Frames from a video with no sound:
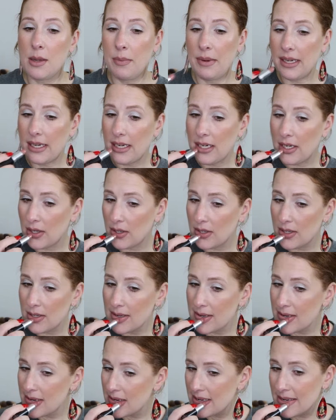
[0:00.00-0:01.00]
a pinky nude.
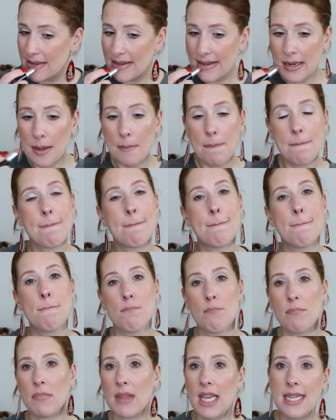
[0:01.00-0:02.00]

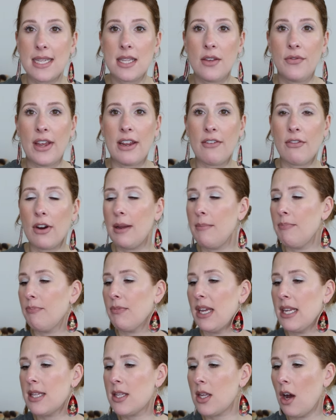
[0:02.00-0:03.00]
It's a favorite.
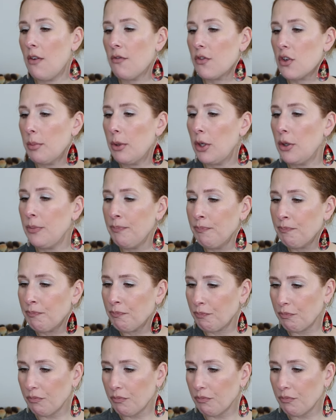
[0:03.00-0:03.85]
It's comfortable.